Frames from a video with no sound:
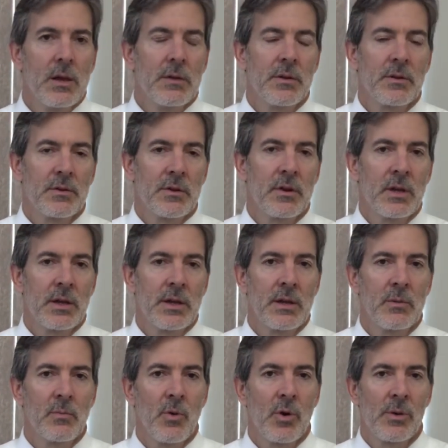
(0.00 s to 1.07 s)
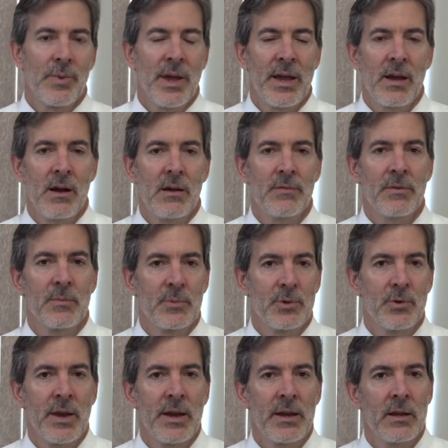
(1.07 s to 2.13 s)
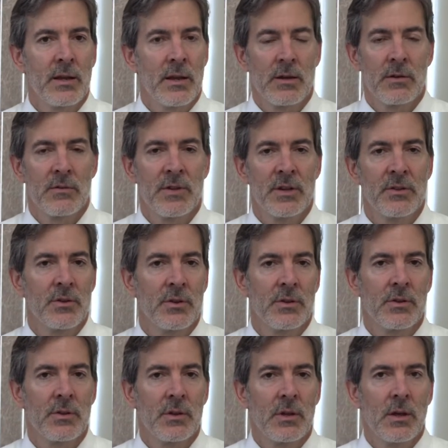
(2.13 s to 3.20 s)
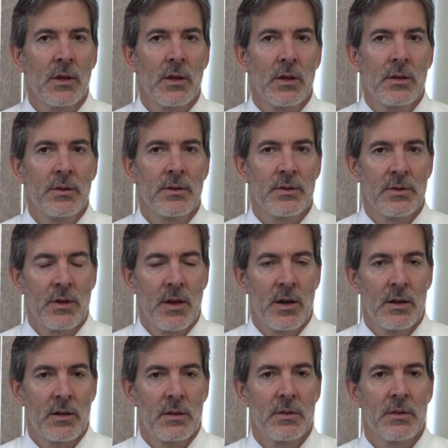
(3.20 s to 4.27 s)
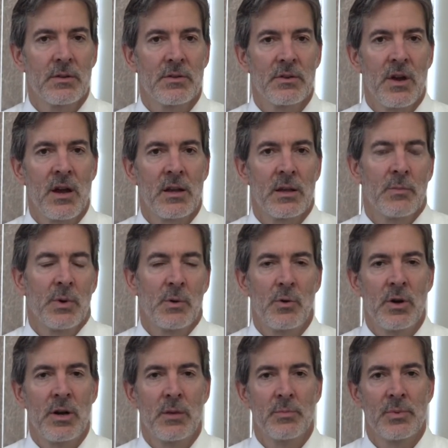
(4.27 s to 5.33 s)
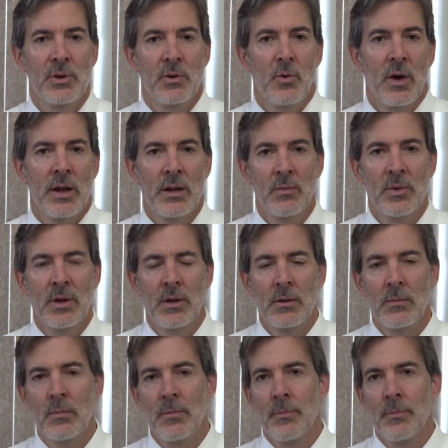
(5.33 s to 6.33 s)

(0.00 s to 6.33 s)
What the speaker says: that's going to get more payoff from training interventions, this document will help you quite a bit.